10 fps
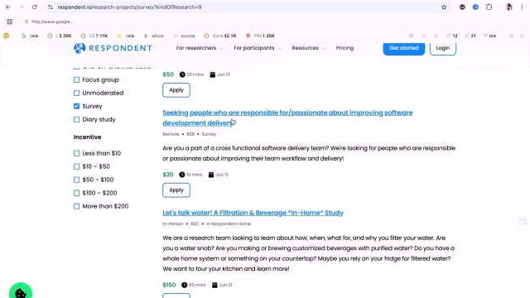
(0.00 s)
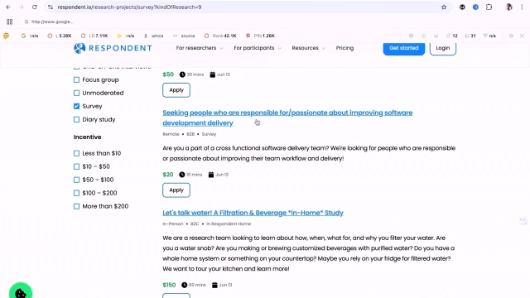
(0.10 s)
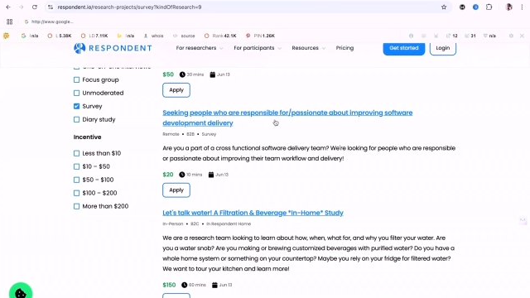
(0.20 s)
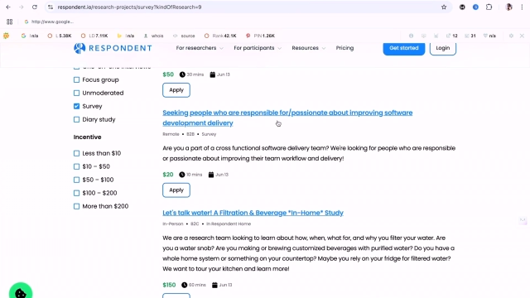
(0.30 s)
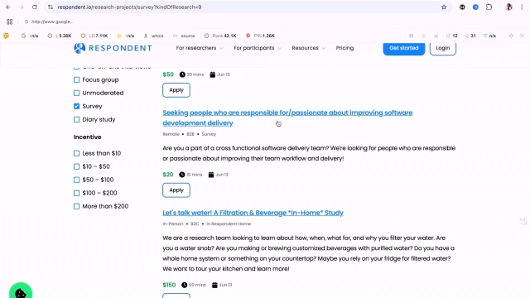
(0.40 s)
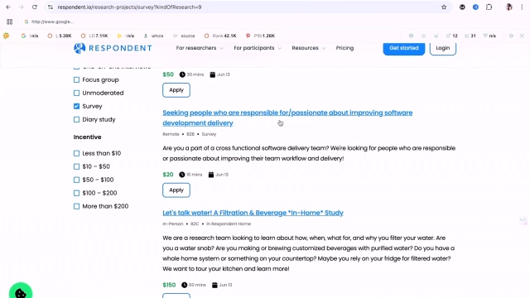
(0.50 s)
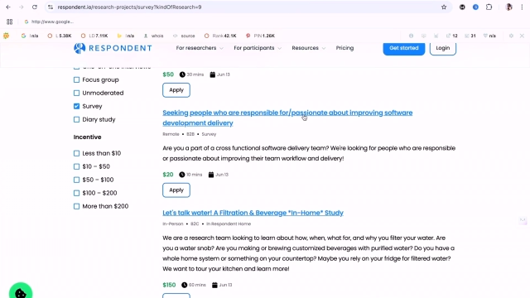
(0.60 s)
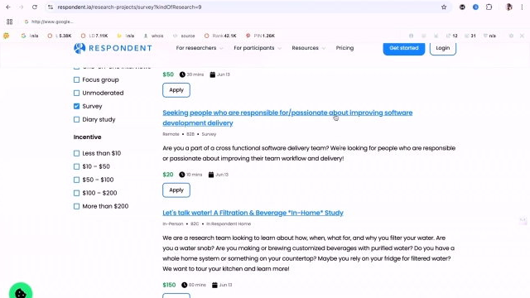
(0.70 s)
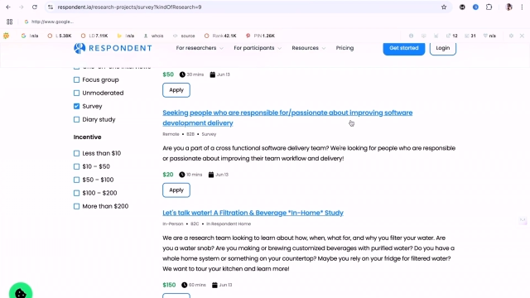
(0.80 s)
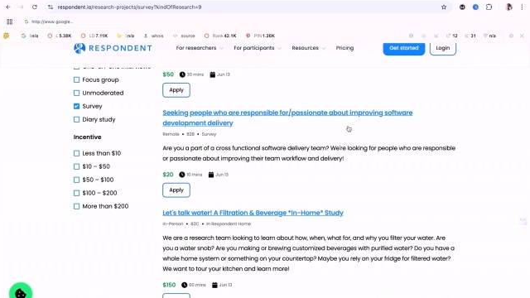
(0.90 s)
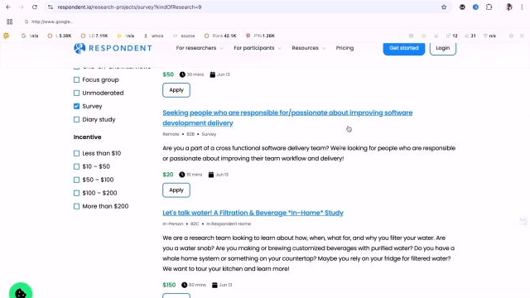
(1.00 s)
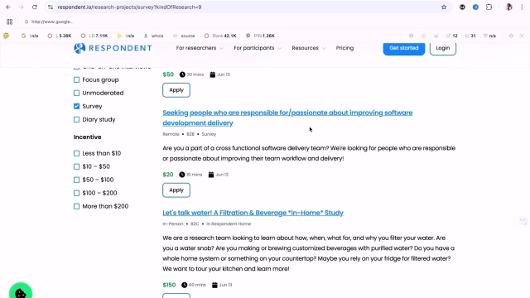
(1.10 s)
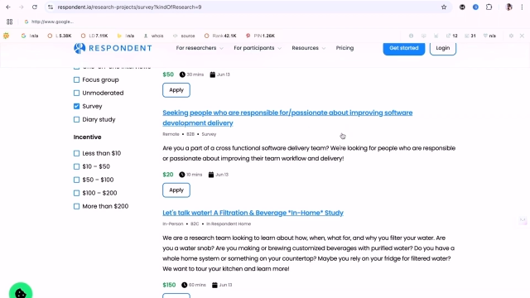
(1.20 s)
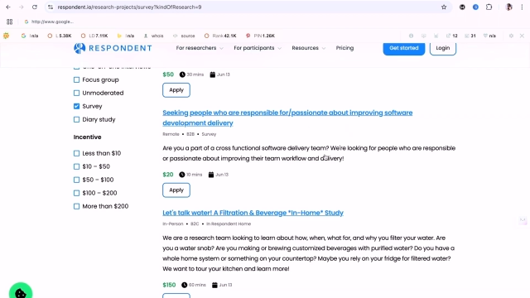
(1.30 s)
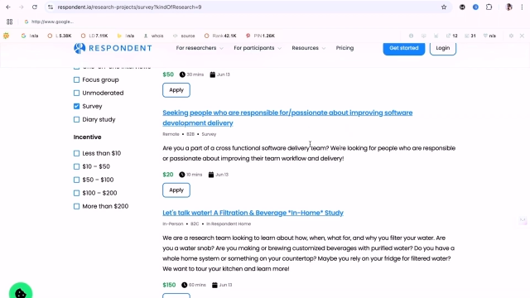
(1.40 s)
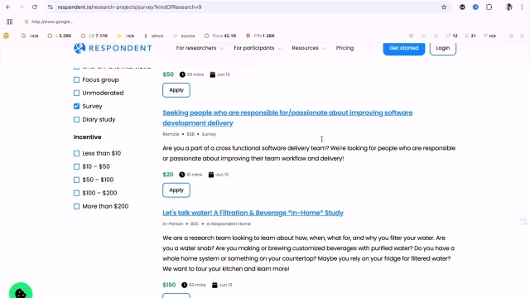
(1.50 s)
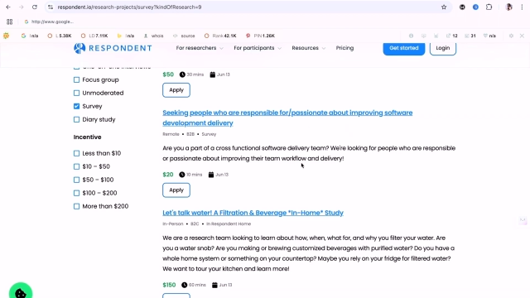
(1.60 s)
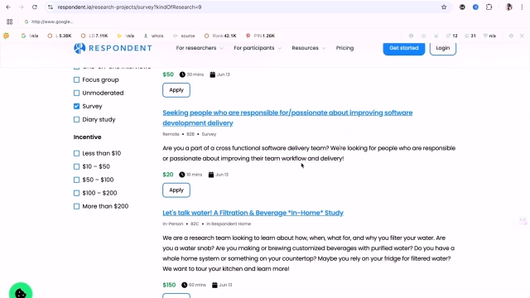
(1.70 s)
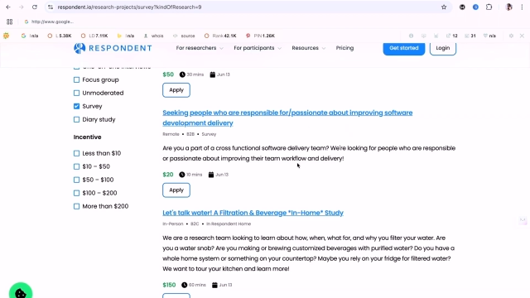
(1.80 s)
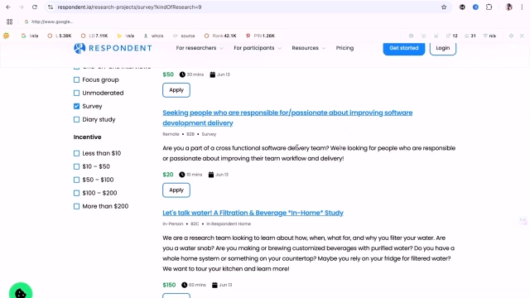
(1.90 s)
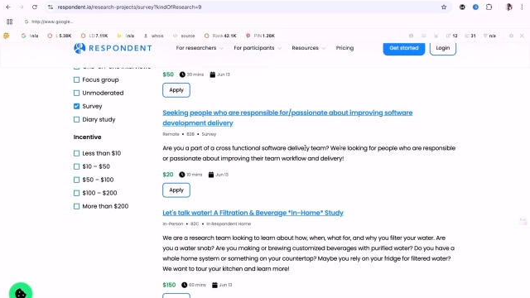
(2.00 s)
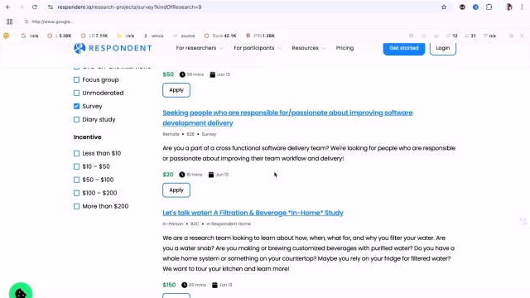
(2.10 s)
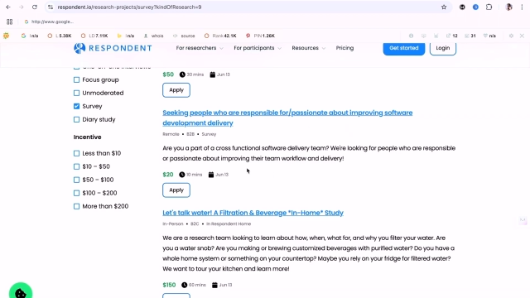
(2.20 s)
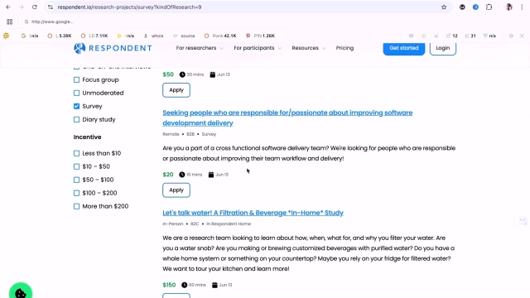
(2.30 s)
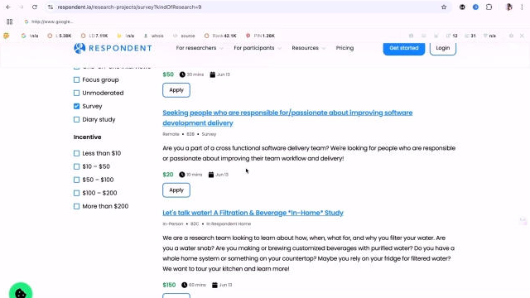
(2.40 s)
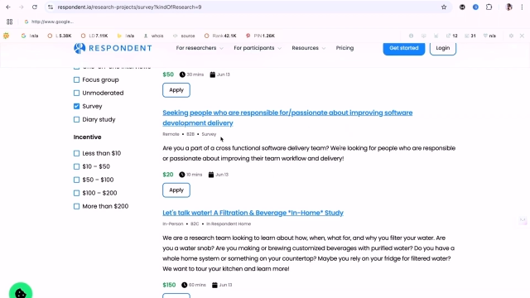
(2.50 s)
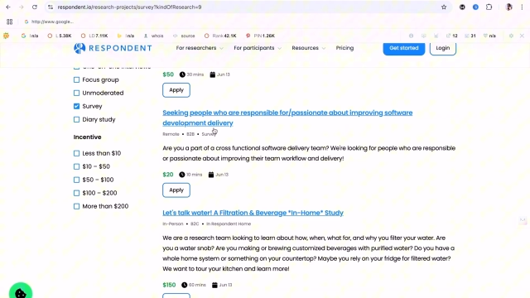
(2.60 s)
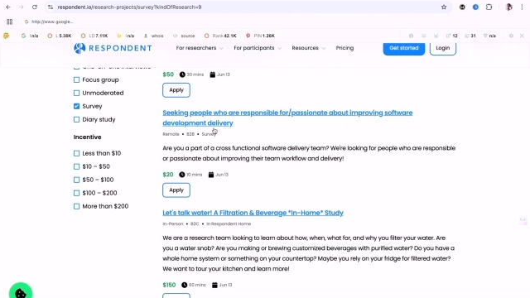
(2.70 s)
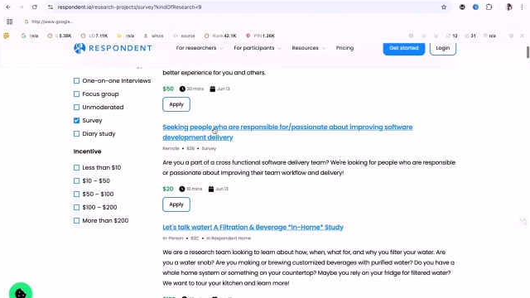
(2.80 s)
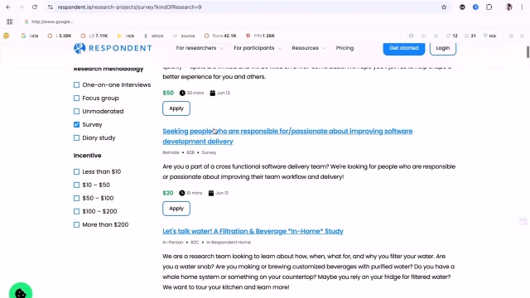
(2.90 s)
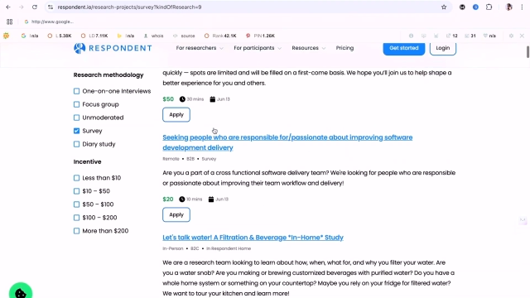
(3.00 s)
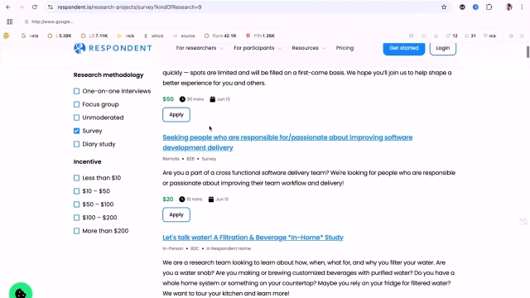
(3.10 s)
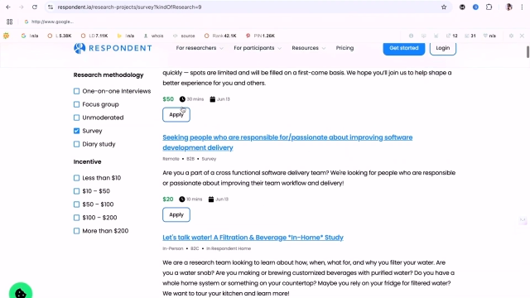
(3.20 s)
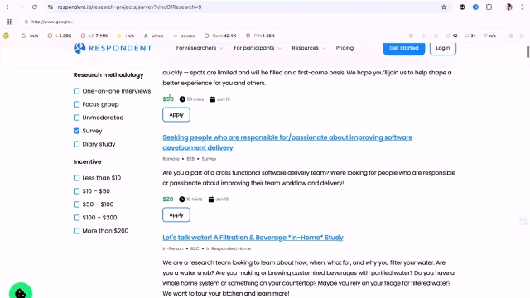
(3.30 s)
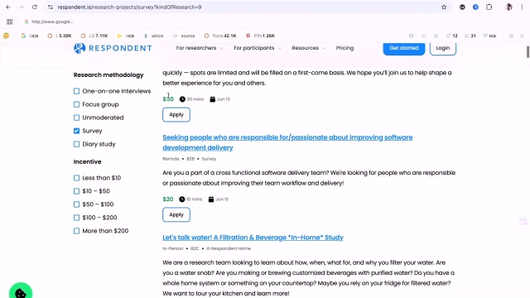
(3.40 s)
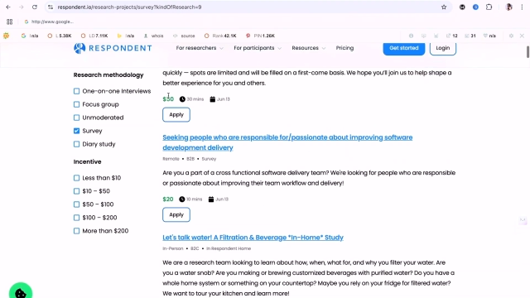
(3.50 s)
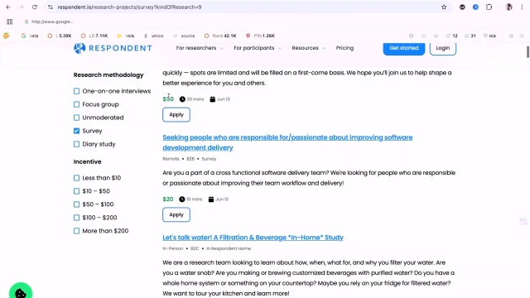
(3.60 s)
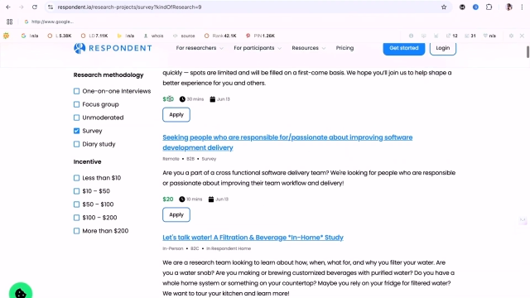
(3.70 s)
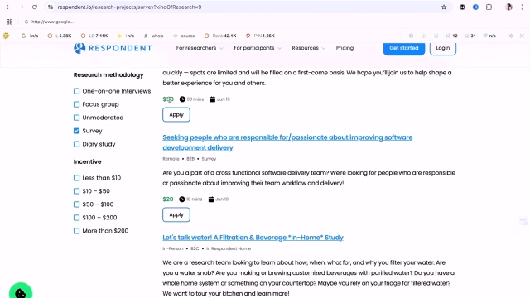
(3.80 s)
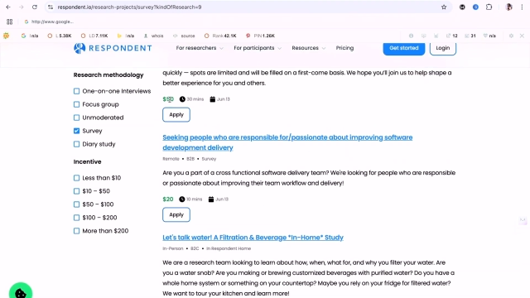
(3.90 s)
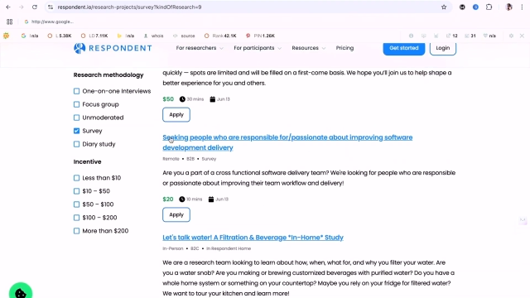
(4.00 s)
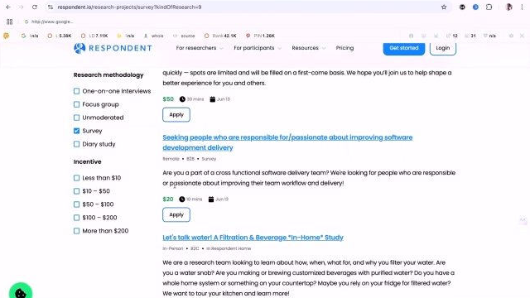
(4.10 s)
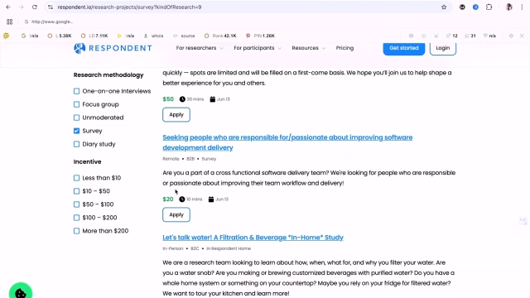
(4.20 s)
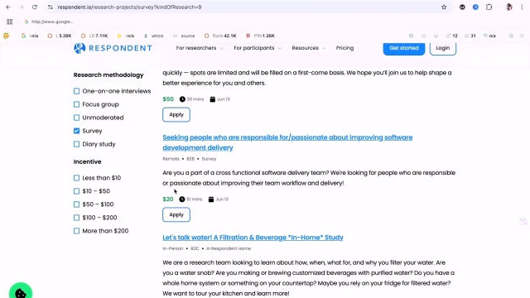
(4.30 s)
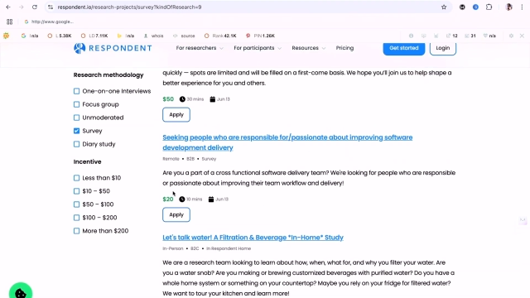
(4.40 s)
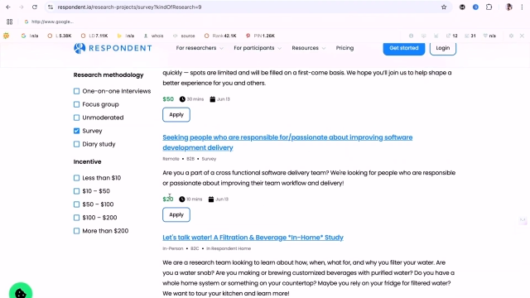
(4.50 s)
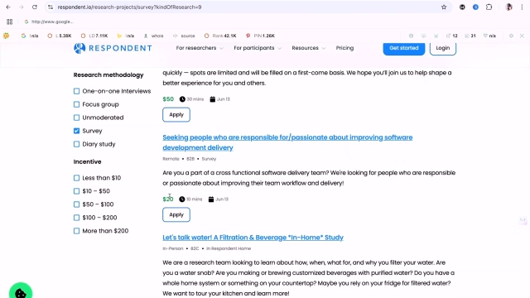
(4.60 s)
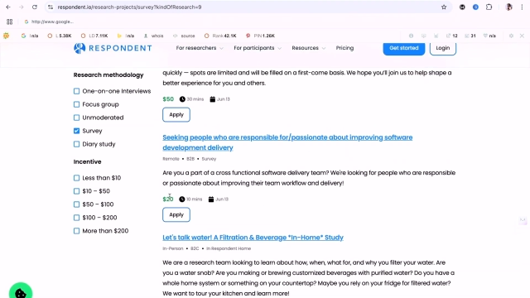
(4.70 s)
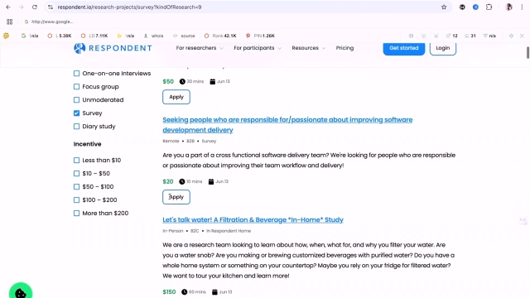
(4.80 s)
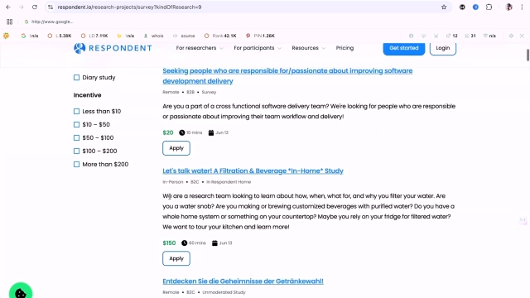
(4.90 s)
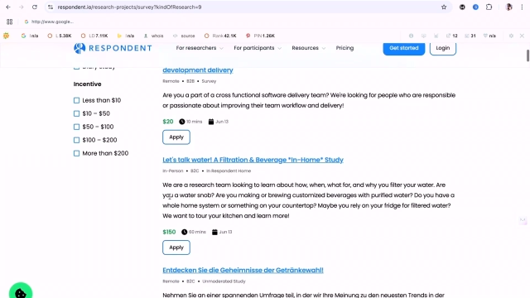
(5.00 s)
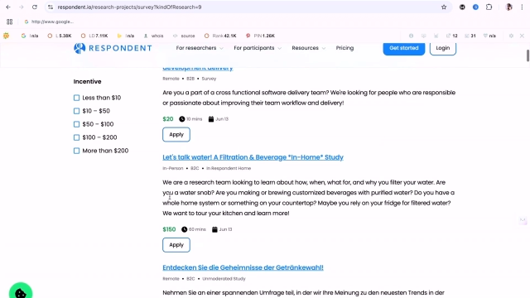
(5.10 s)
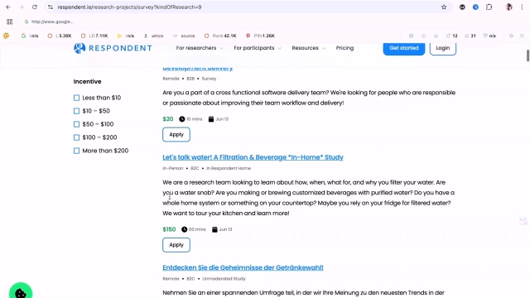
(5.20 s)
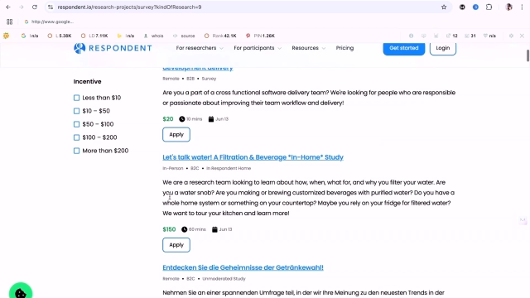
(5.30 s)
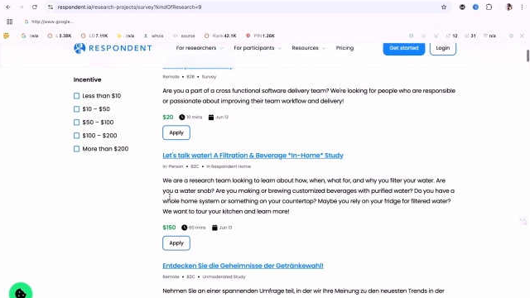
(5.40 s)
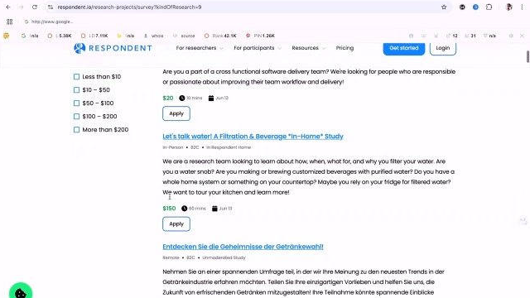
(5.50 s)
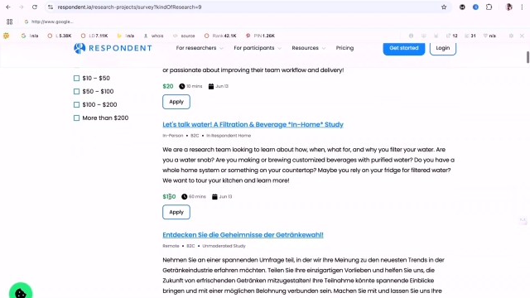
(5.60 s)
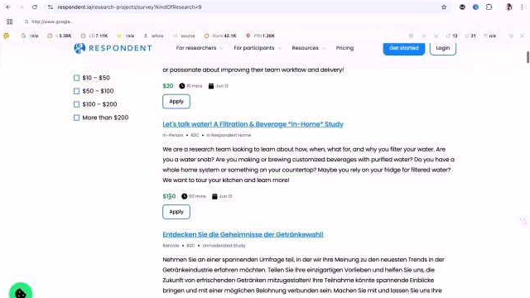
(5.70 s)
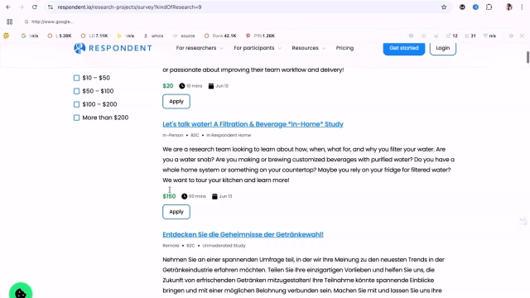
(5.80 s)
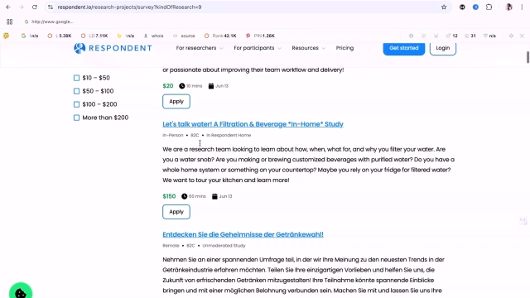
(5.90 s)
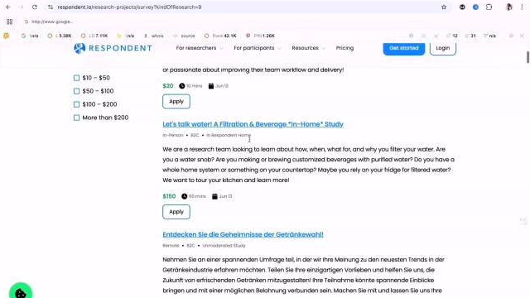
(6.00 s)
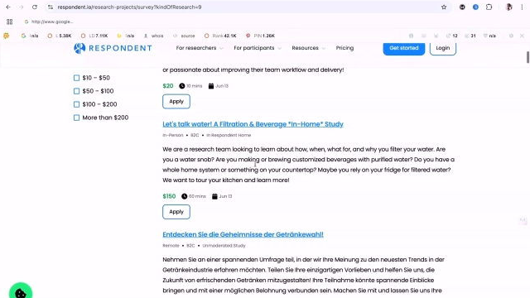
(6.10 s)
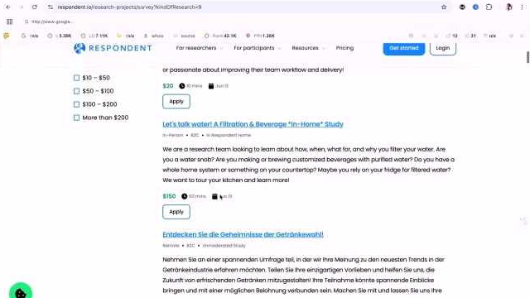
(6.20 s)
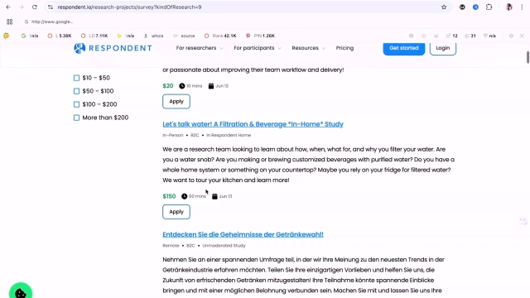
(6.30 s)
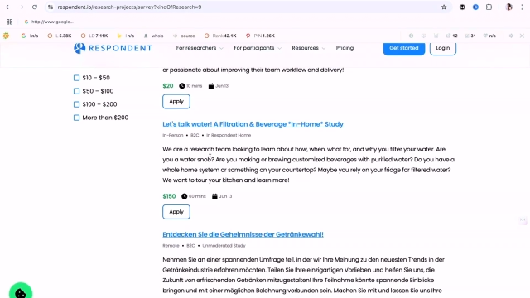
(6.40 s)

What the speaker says: [unreadable: no face in view]